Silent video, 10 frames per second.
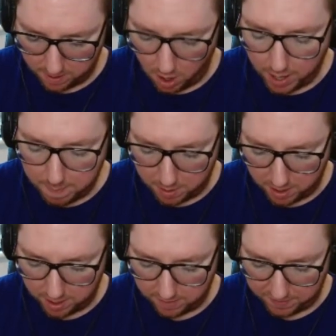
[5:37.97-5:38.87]
I
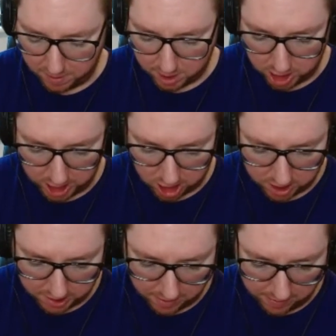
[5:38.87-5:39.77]
put a few
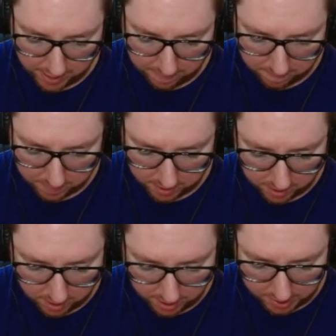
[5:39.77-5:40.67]
suggestions in there.
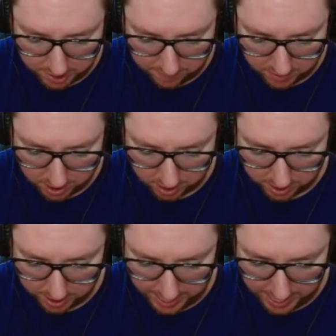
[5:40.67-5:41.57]
Let's have a
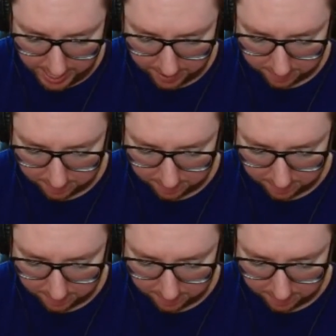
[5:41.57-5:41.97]
look at